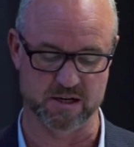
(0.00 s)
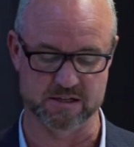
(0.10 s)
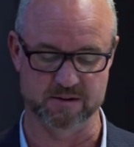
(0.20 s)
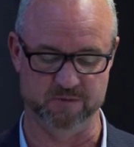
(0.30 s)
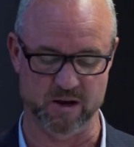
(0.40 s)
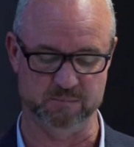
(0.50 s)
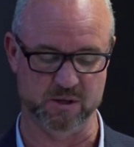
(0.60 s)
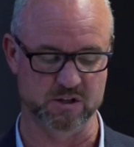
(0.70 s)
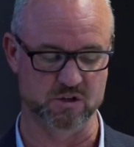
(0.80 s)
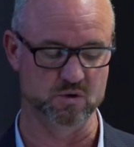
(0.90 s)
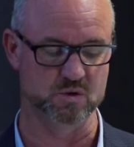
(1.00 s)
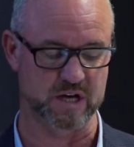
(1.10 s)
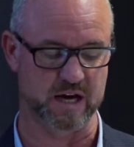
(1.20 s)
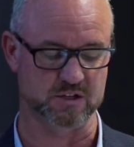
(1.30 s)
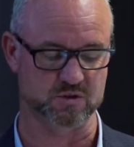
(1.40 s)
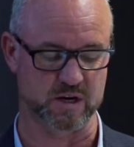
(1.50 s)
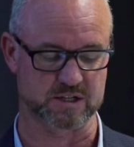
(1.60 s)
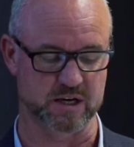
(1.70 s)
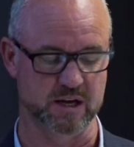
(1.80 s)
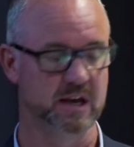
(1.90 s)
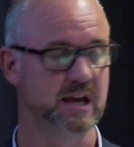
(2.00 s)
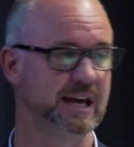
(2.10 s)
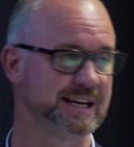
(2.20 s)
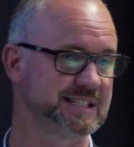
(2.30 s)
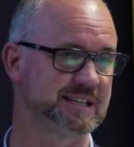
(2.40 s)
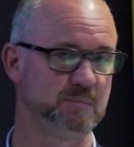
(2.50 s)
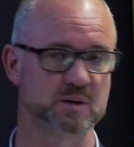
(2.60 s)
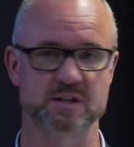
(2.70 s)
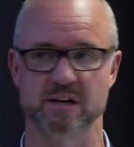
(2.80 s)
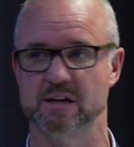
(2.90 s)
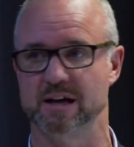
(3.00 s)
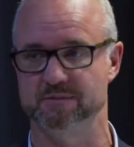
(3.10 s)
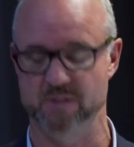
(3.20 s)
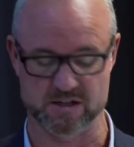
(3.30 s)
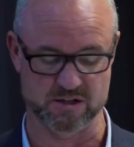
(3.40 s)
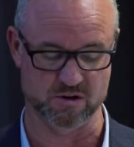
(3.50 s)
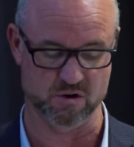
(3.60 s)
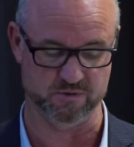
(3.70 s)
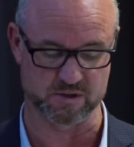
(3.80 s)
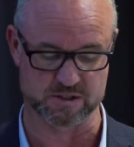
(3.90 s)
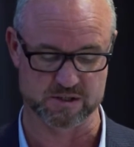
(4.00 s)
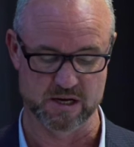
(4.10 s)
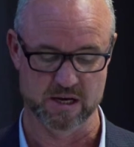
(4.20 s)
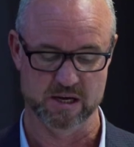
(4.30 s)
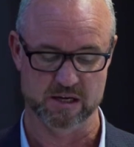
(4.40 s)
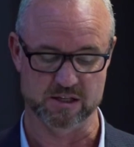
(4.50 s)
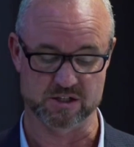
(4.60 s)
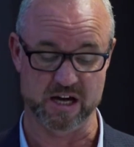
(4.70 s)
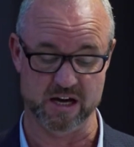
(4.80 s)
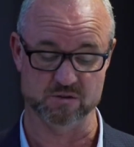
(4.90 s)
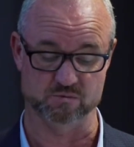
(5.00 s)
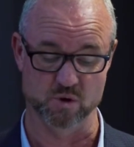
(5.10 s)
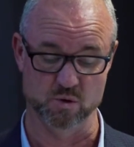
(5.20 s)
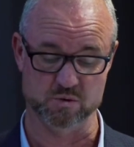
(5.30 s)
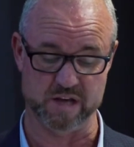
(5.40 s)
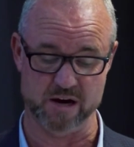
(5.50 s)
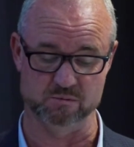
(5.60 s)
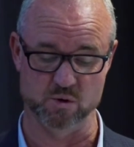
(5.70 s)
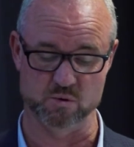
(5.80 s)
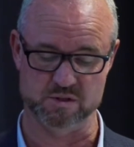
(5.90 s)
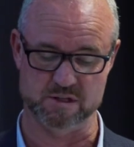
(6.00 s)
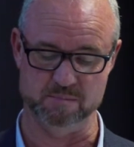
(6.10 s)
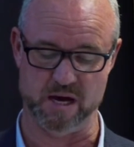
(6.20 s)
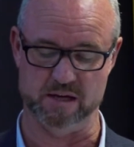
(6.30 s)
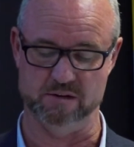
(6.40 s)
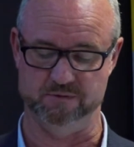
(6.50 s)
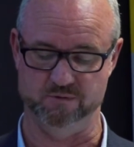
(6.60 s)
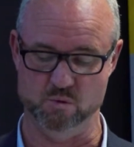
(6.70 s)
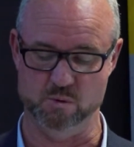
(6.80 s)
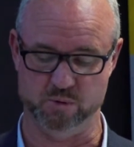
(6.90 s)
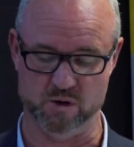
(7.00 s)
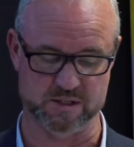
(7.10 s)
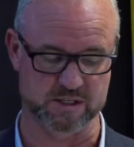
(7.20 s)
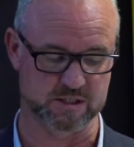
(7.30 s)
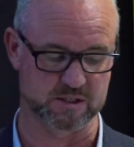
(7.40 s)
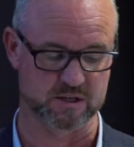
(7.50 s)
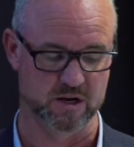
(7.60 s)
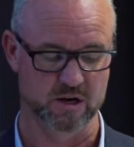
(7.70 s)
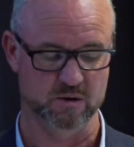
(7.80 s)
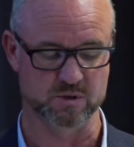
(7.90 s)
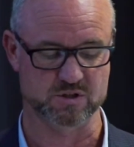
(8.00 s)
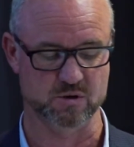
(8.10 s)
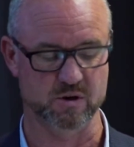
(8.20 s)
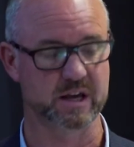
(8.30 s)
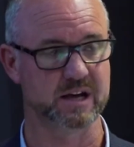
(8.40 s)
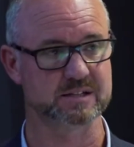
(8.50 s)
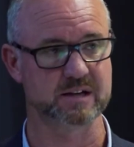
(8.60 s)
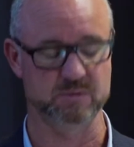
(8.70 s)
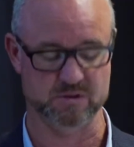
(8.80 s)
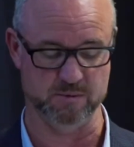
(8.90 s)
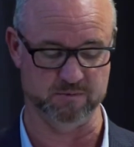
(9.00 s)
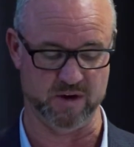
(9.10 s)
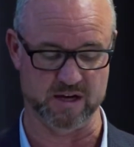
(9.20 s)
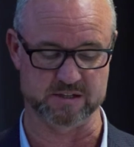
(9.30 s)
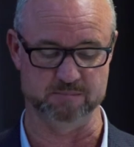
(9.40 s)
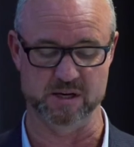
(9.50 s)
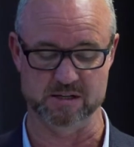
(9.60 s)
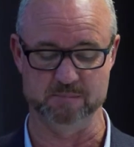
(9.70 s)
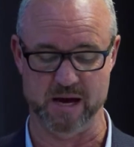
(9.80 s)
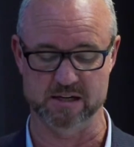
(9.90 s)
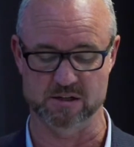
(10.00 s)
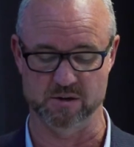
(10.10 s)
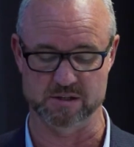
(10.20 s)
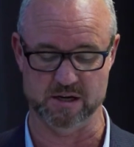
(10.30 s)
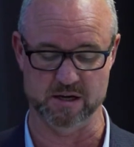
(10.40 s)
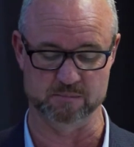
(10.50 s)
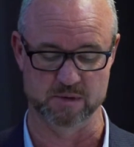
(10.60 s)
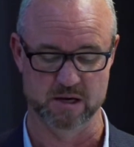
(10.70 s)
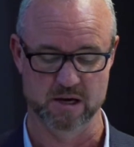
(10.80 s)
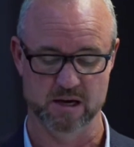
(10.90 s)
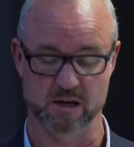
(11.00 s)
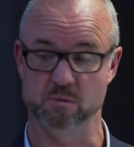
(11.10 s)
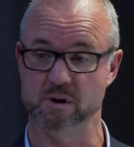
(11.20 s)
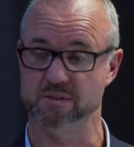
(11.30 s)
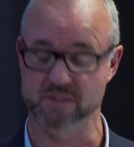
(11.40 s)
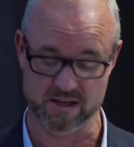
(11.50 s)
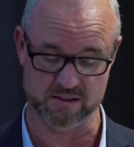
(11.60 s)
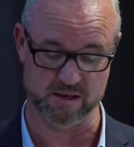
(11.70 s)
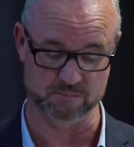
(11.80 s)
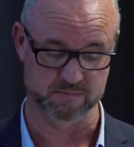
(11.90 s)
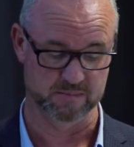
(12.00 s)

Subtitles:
developing the new Charter structure and establishing a functioning office. The Charter's rules, our rules, demand formal processes which during our establishment phase have been demanding on the team, and I want to thank them